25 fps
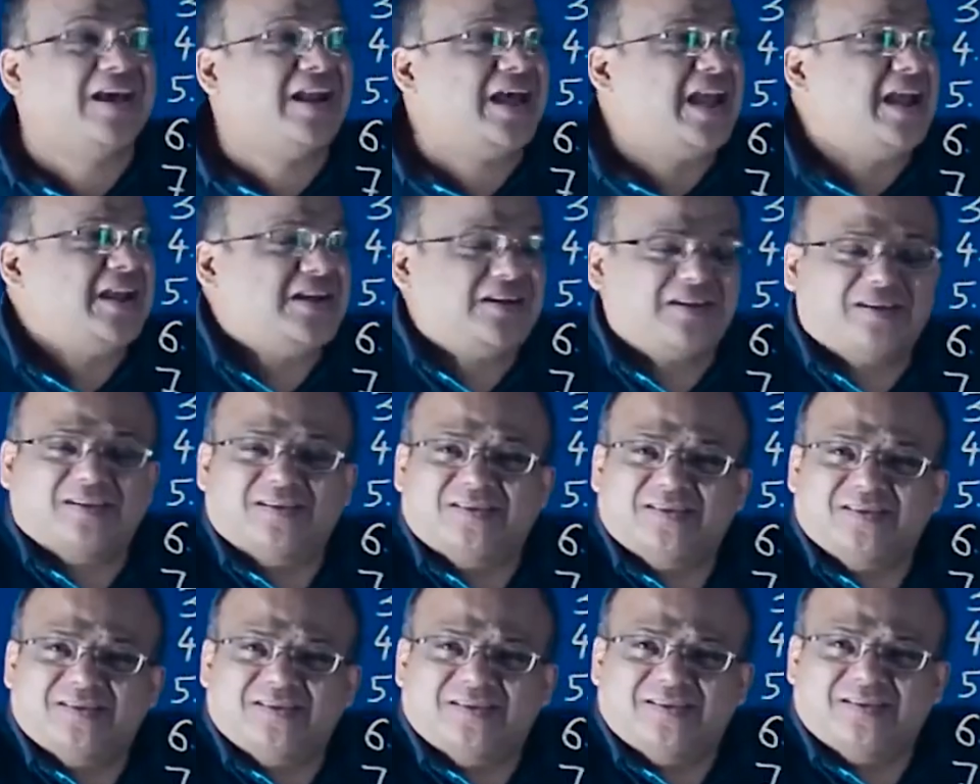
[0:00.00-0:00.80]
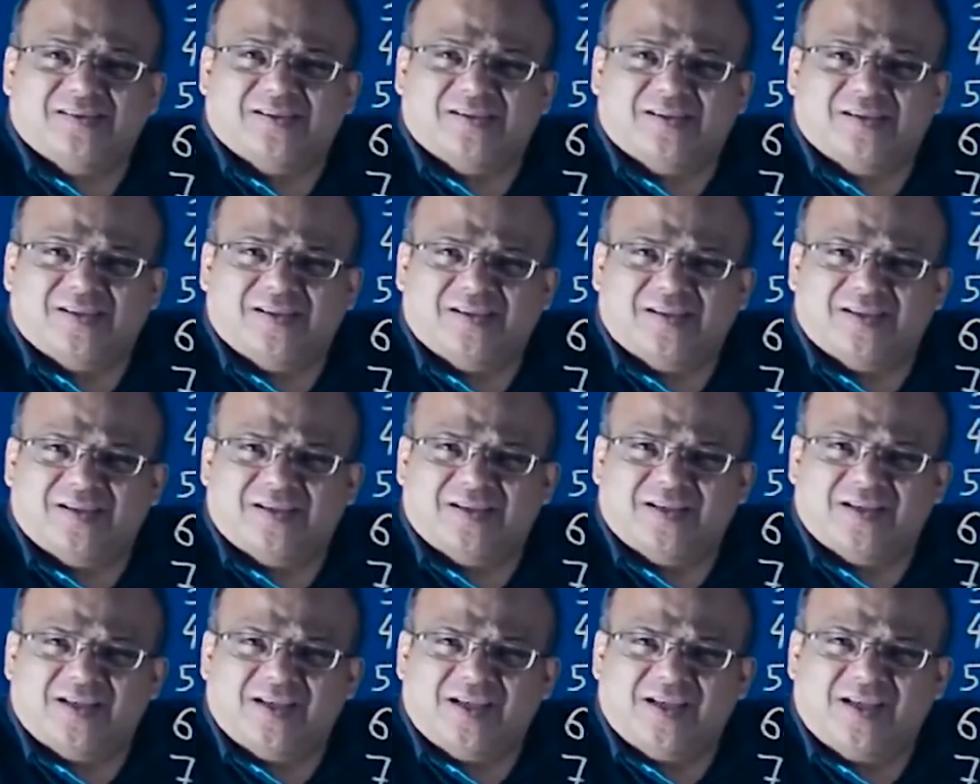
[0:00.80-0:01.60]
Right?
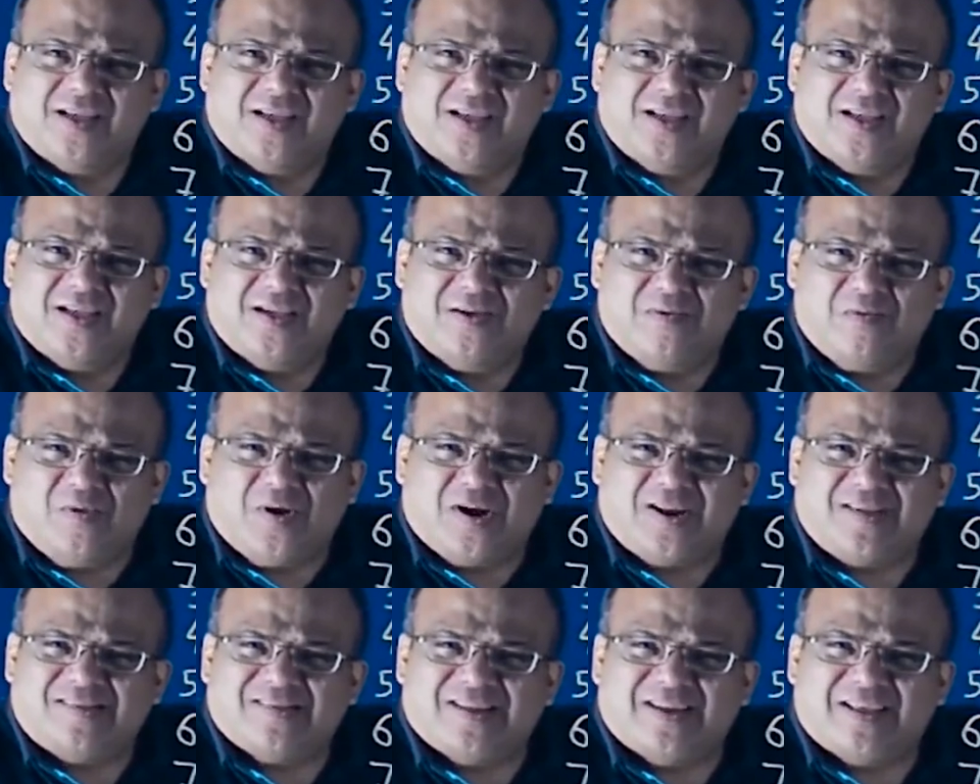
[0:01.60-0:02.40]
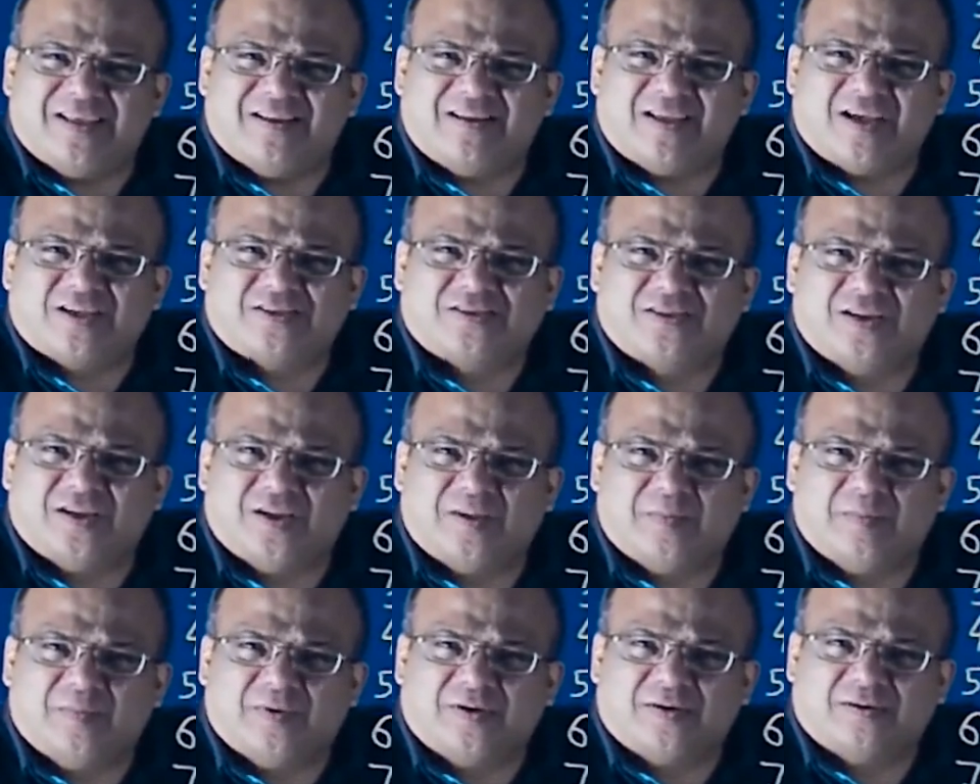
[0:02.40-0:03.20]
What is an
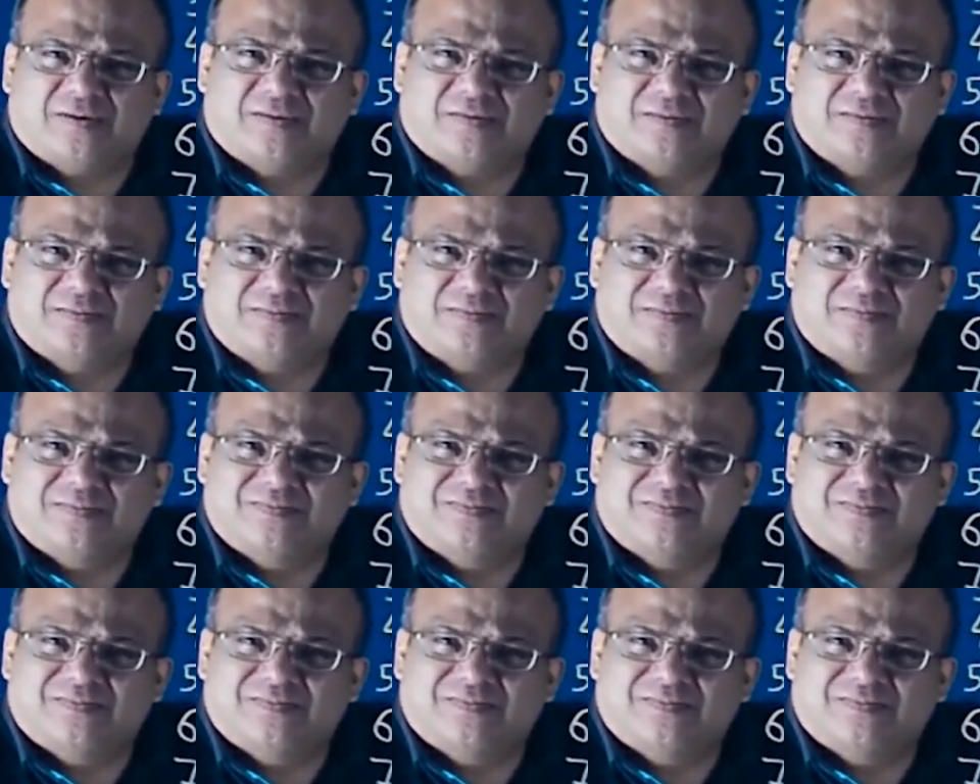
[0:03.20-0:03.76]
irrational number?